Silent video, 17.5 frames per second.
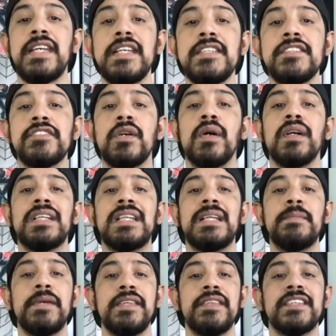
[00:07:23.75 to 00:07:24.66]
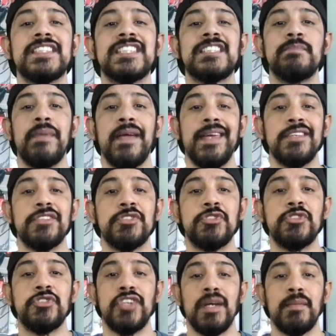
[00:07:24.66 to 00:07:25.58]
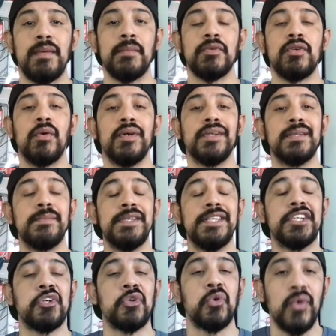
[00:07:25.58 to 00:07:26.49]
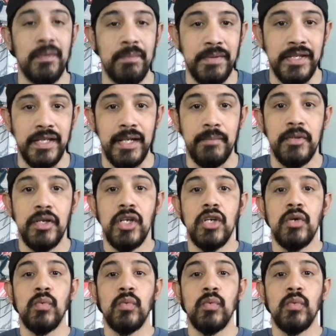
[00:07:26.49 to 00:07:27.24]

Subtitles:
is going to be the Space Gem I'm going to be equipping him,